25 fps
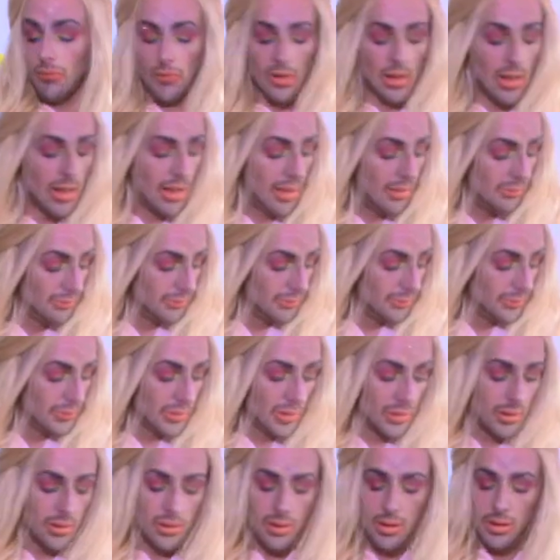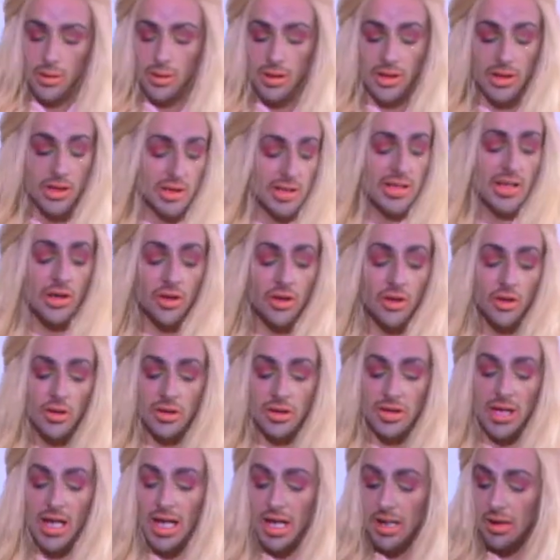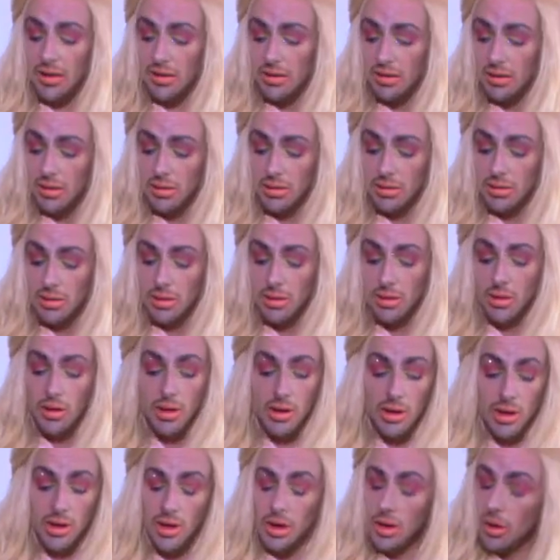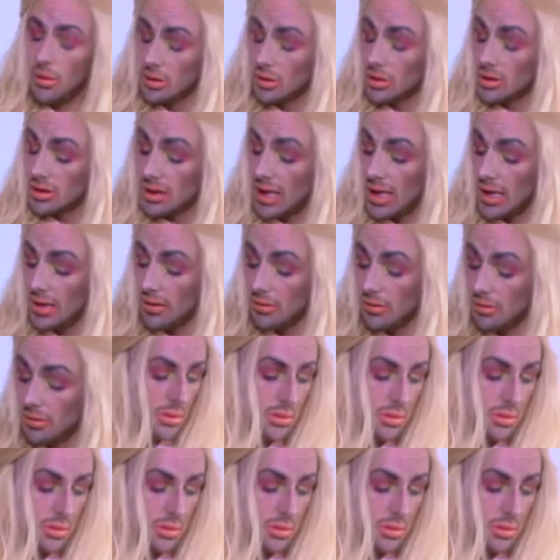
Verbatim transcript: Um, can you sit on your side? Can you go on your side?